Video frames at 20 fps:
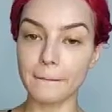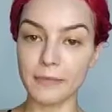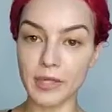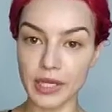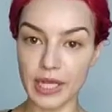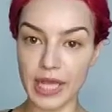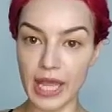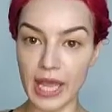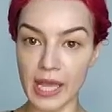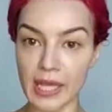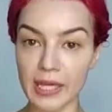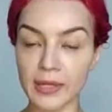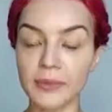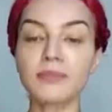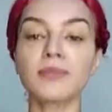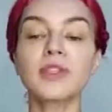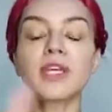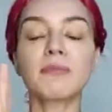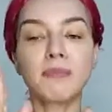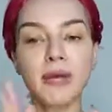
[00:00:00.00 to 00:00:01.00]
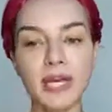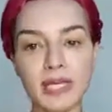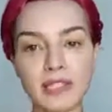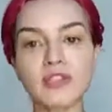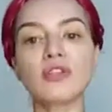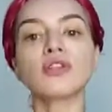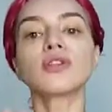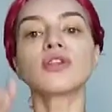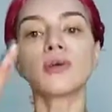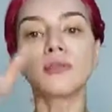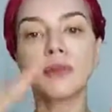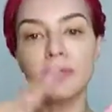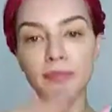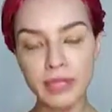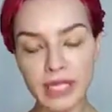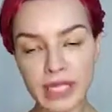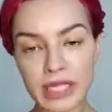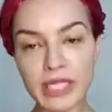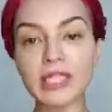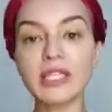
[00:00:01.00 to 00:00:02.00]
Okay, depends on your
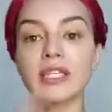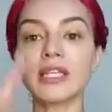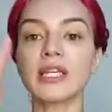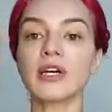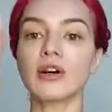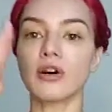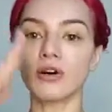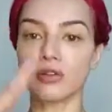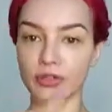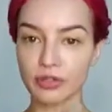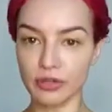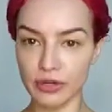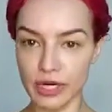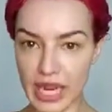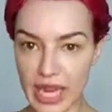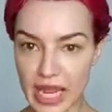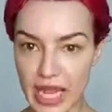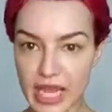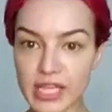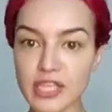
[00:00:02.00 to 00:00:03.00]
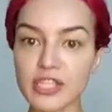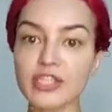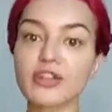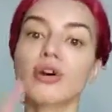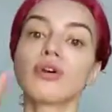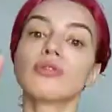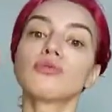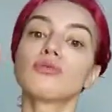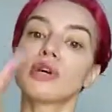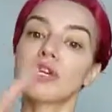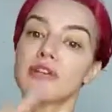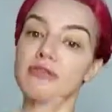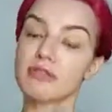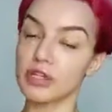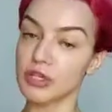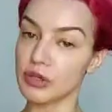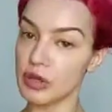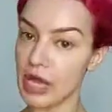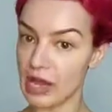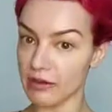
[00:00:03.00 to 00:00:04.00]
mobility, on your age, on whatever
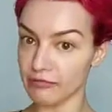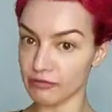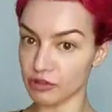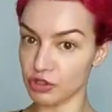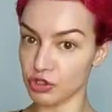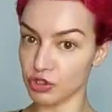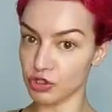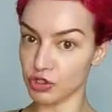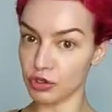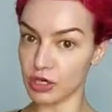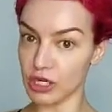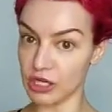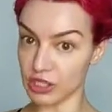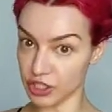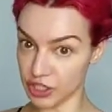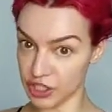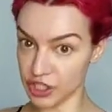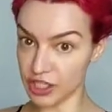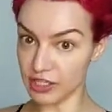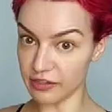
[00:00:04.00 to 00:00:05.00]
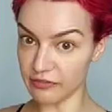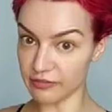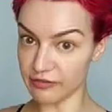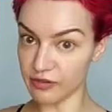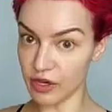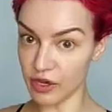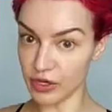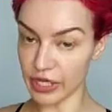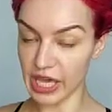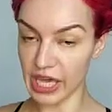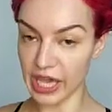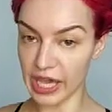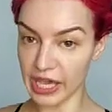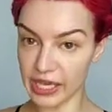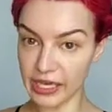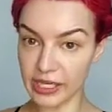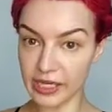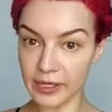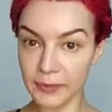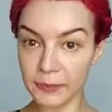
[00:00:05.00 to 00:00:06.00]
you have to achieve.
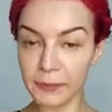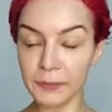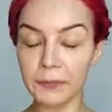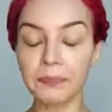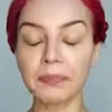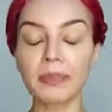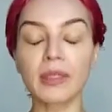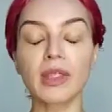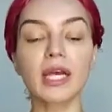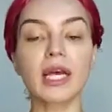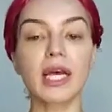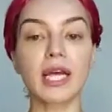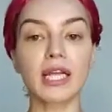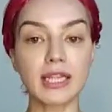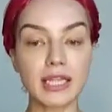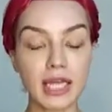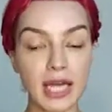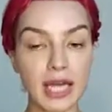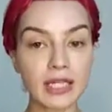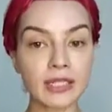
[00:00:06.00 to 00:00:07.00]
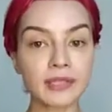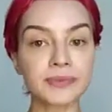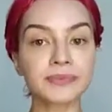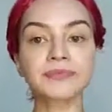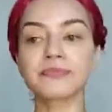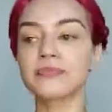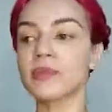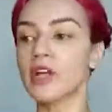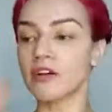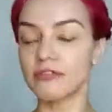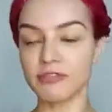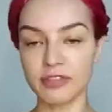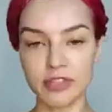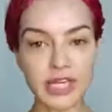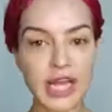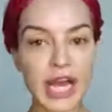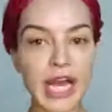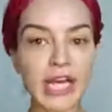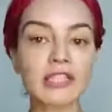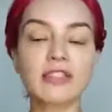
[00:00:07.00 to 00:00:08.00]
Okay. And then after
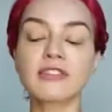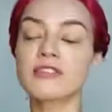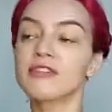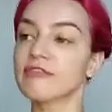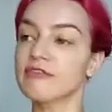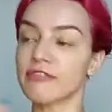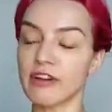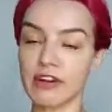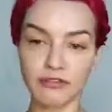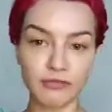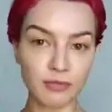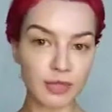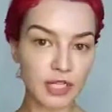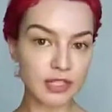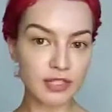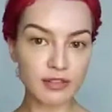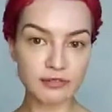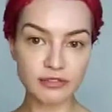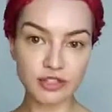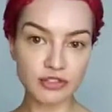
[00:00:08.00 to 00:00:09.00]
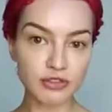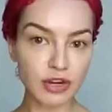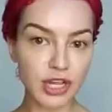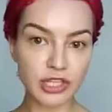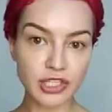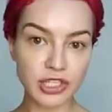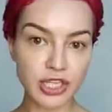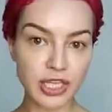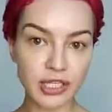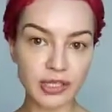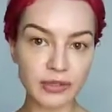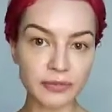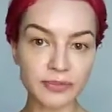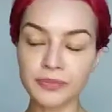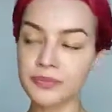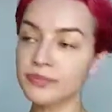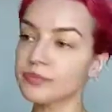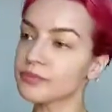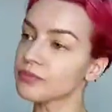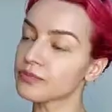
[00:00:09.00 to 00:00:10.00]
that, 5 minutes of stretching,
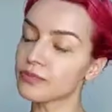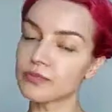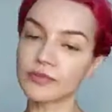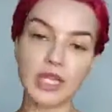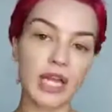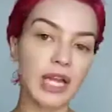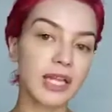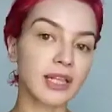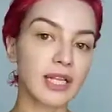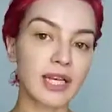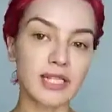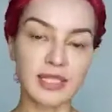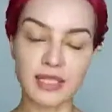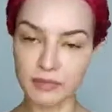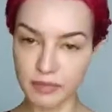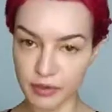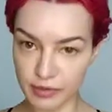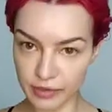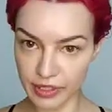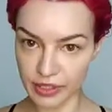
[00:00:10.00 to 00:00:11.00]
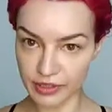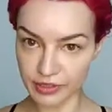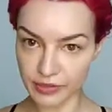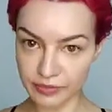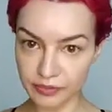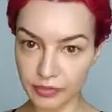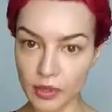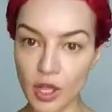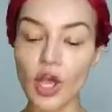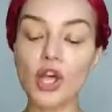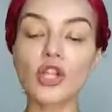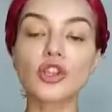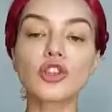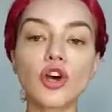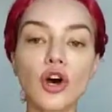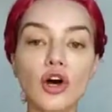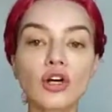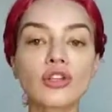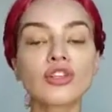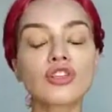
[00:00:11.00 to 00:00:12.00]
and that's about it.
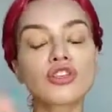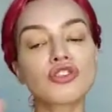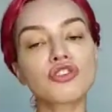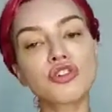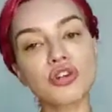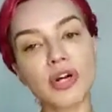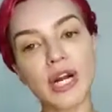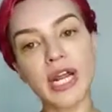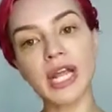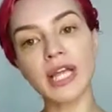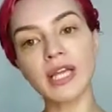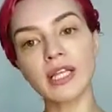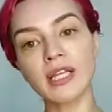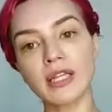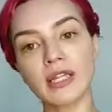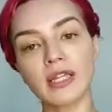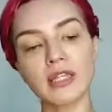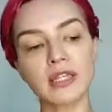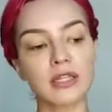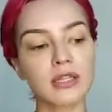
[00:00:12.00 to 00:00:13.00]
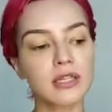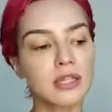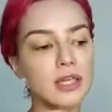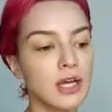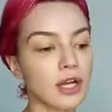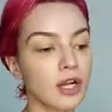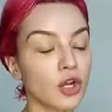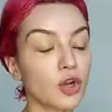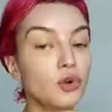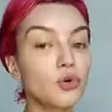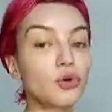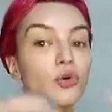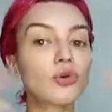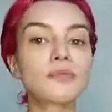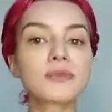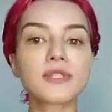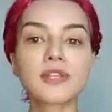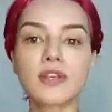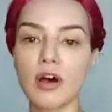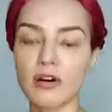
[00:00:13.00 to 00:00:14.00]
Don't train the
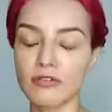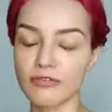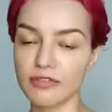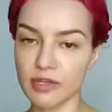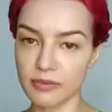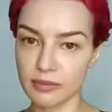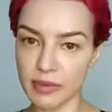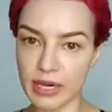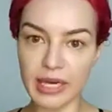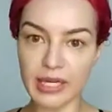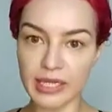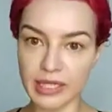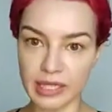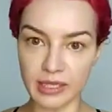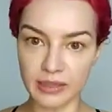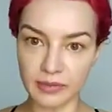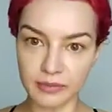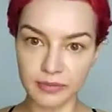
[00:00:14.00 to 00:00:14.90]
groups of the body,